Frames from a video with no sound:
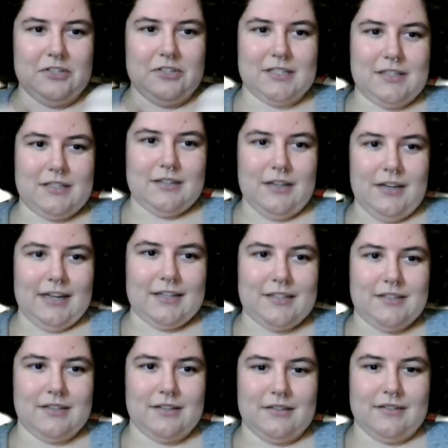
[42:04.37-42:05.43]
just
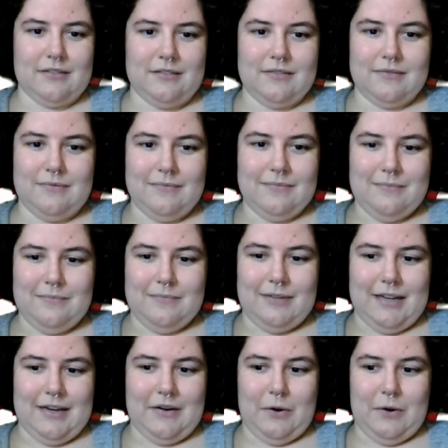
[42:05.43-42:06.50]
connect to,
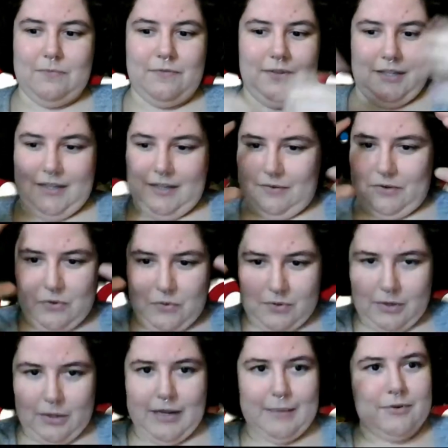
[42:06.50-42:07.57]
and hopefully new
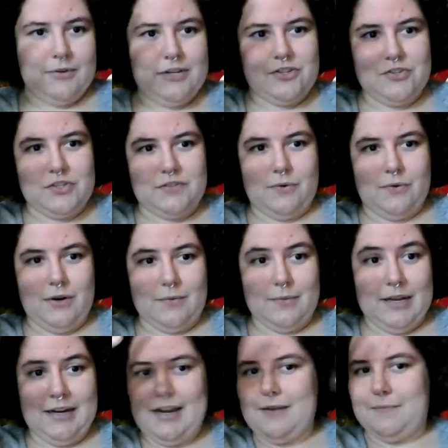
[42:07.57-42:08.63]
collaborations form.
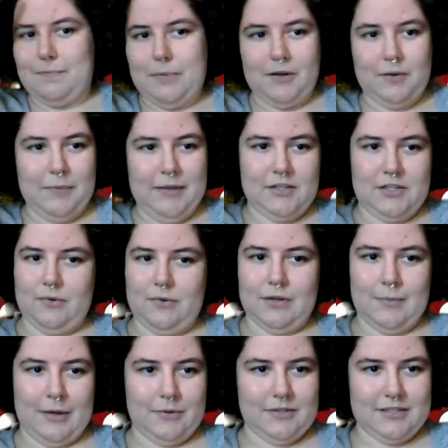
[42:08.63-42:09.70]
And again, bug me too
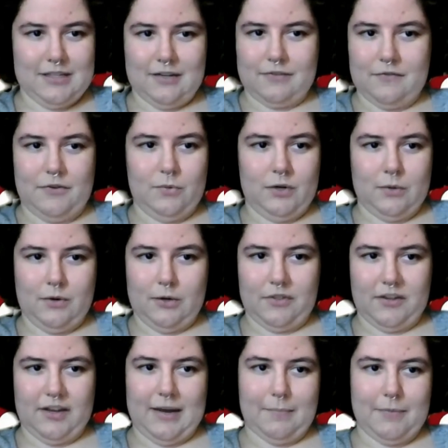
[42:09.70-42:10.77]
about stuff if you want to work
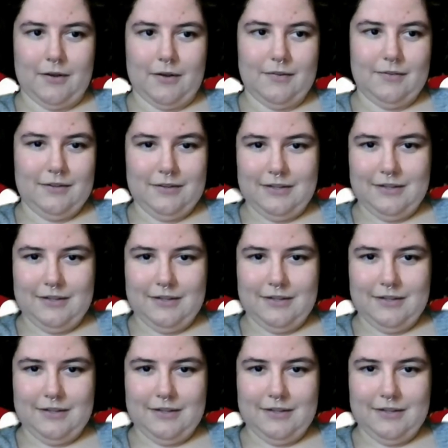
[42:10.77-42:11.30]
with CAPA.